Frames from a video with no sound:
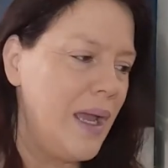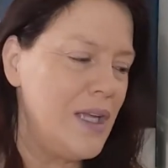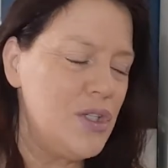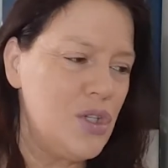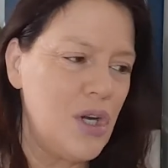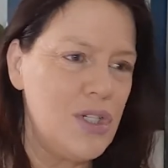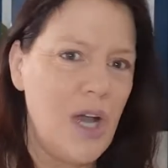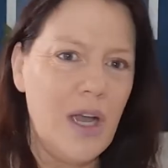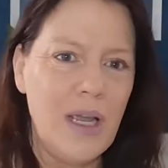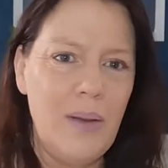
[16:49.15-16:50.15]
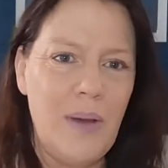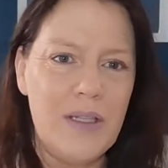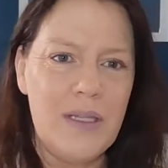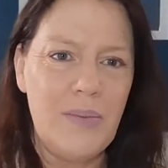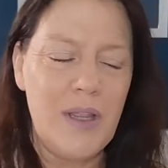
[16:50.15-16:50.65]
I can start talking
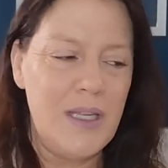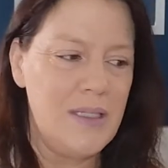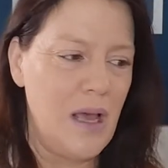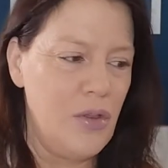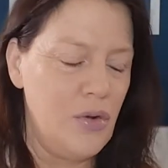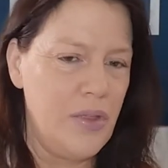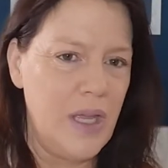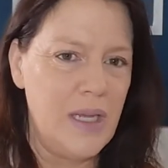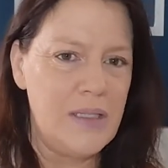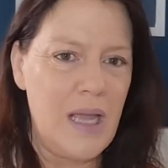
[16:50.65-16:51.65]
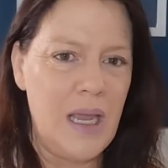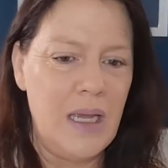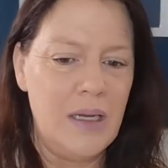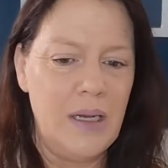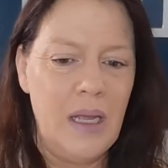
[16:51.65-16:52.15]
about some of these other things,
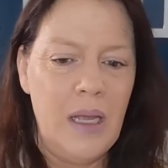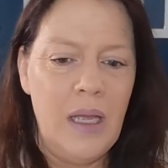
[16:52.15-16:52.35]
and